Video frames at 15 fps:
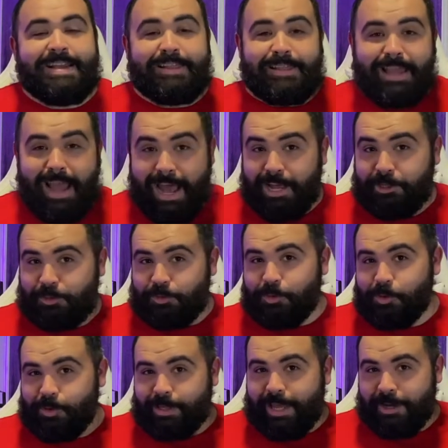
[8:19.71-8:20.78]
The
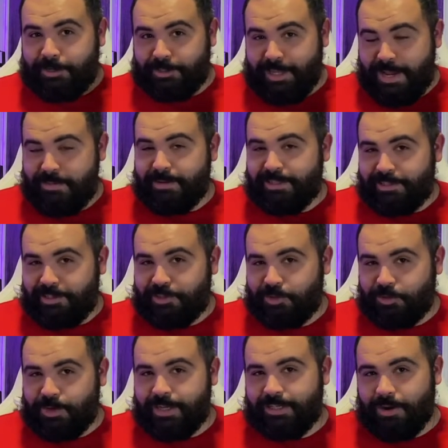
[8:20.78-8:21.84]
actual Entertainment
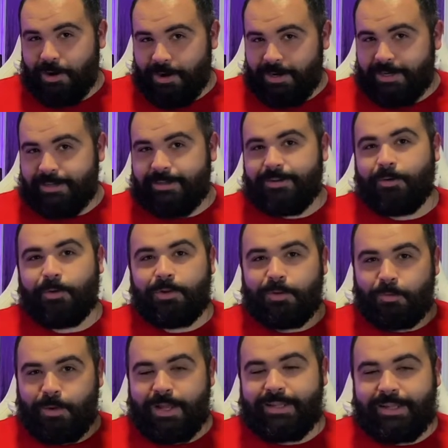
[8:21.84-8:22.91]
District arc, or the
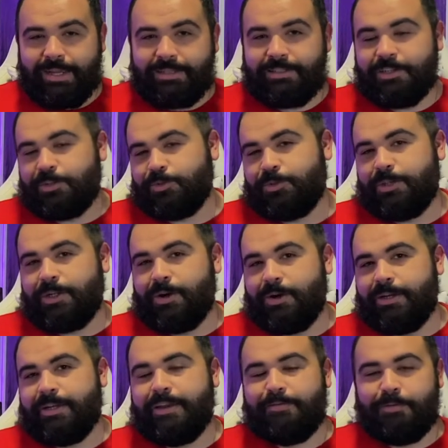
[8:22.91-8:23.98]
Red Light District
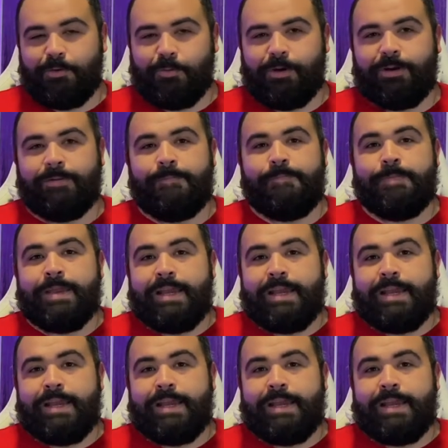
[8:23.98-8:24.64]
arc, if you will,